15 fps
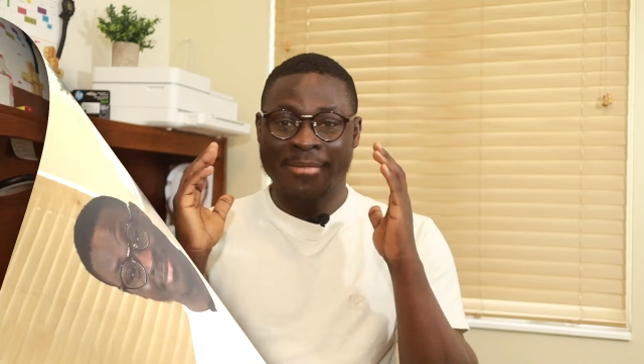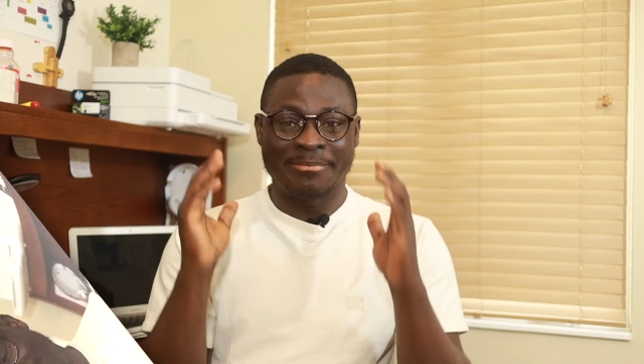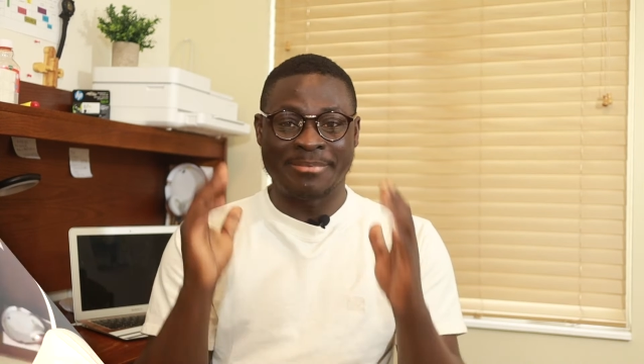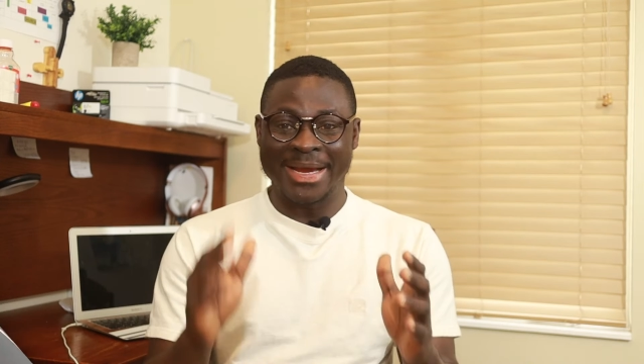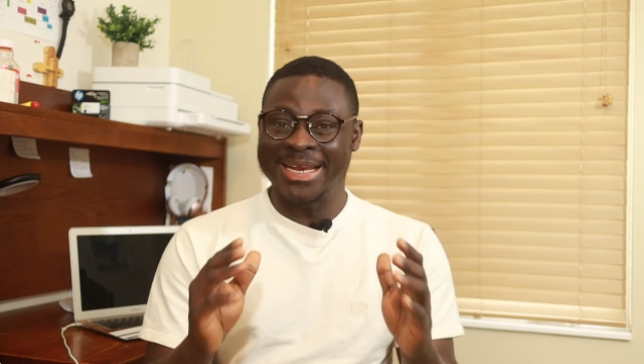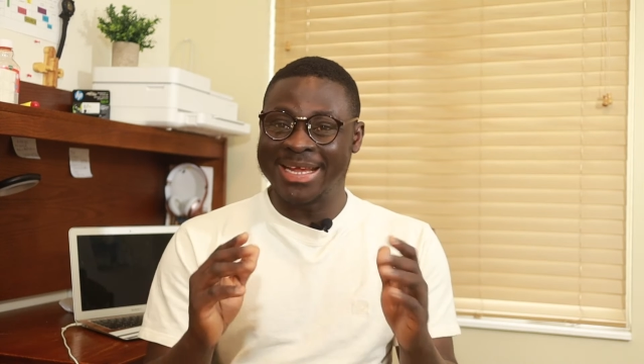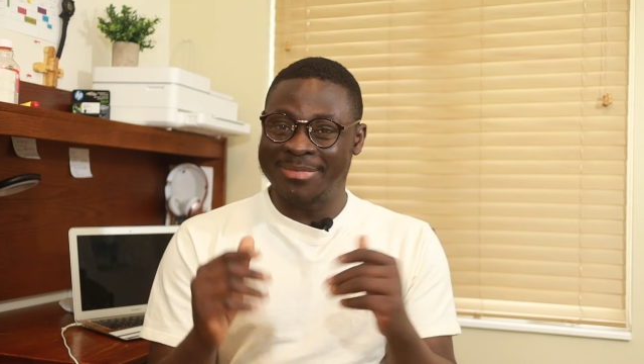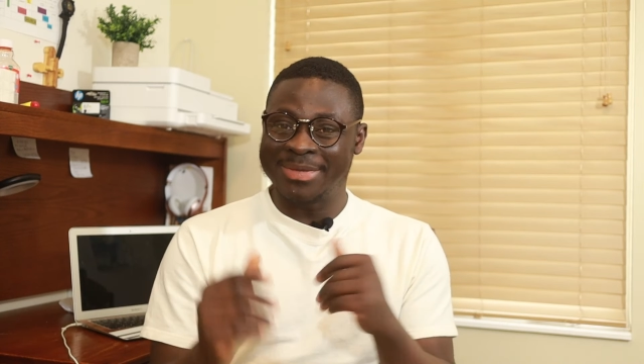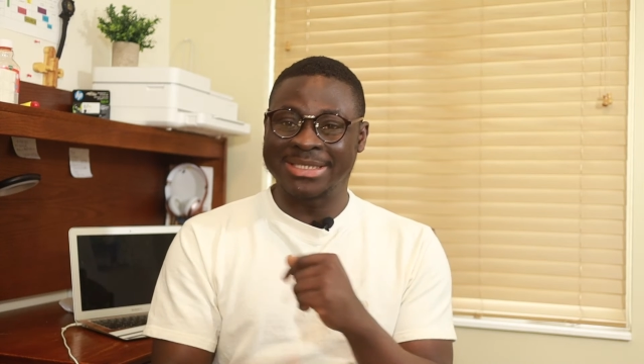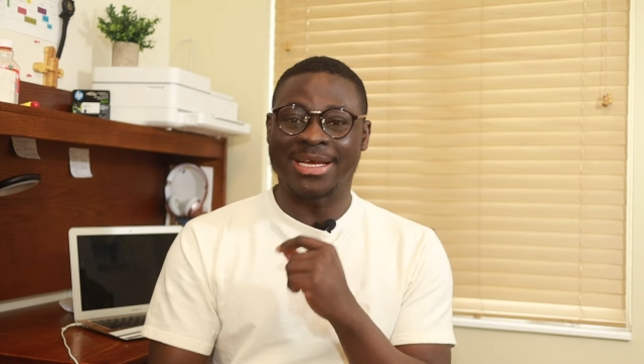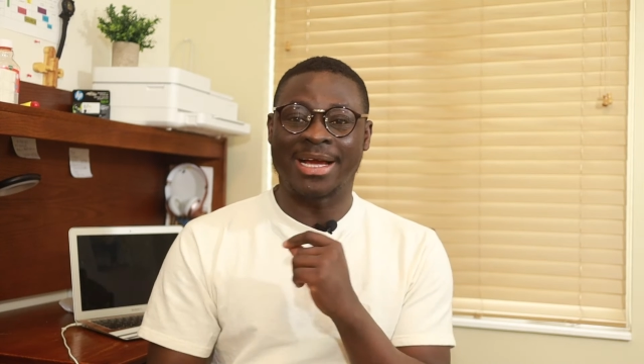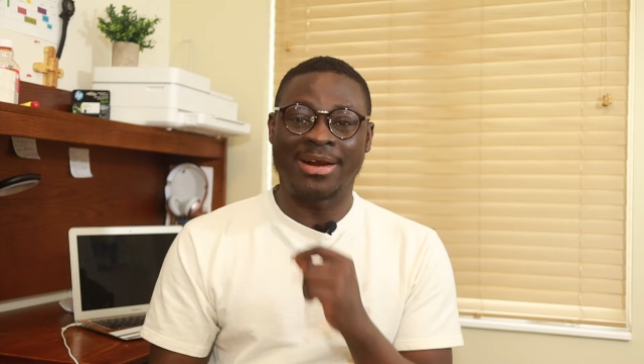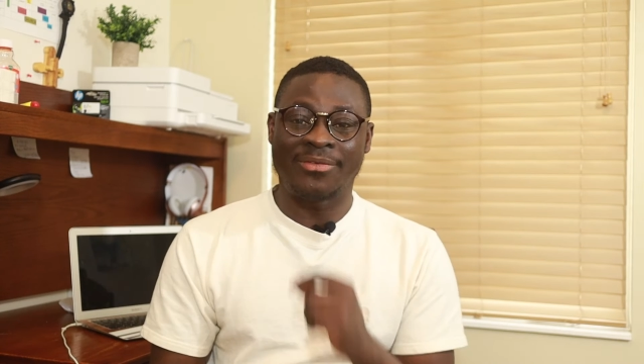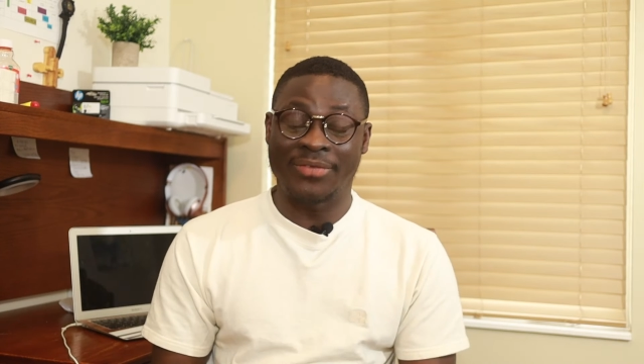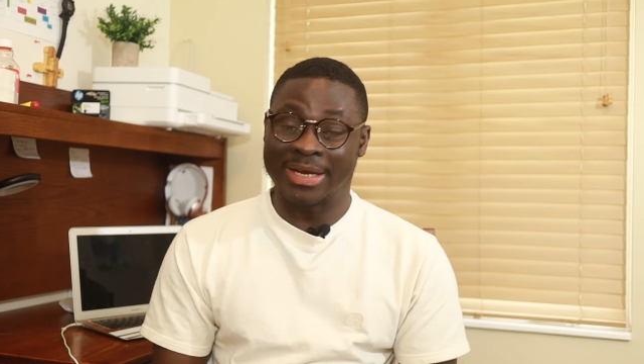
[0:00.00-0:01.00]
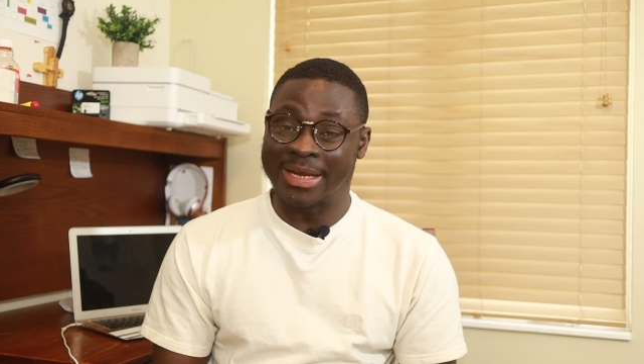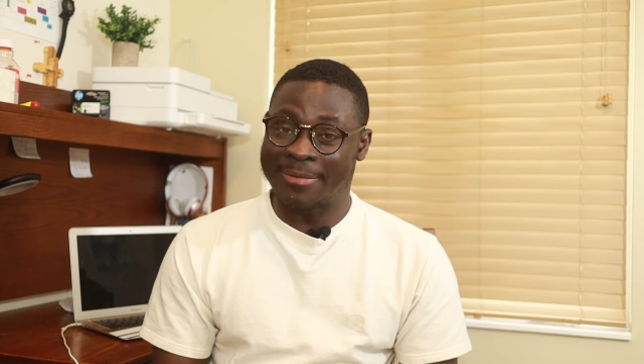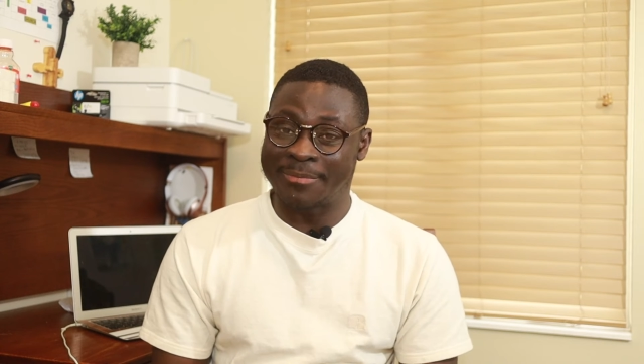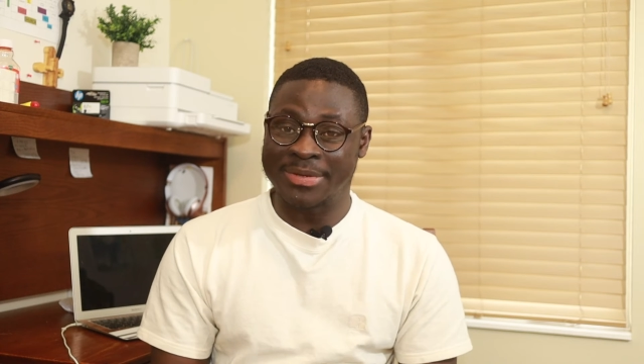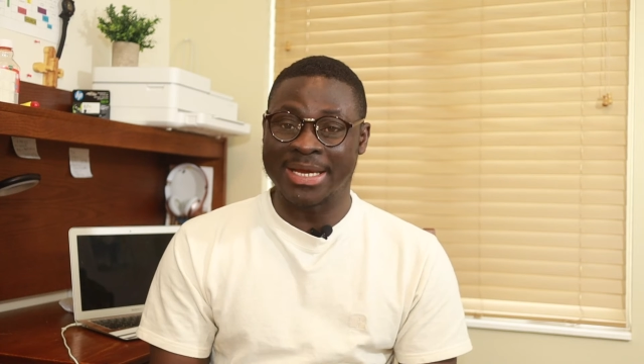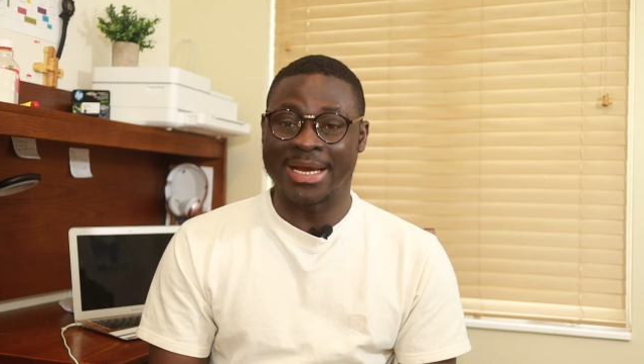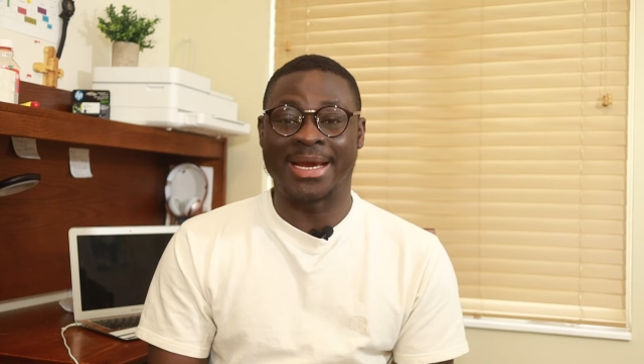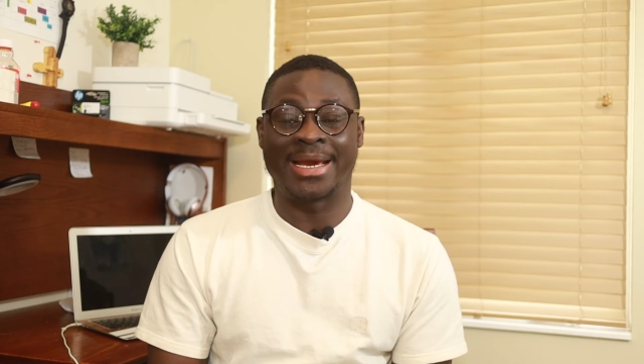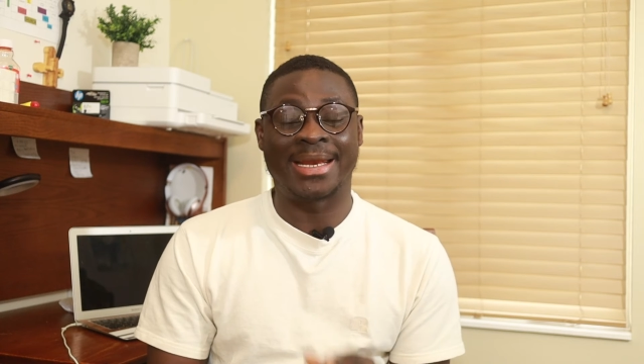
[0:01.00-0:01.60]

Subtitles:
My name is Alfred Apia,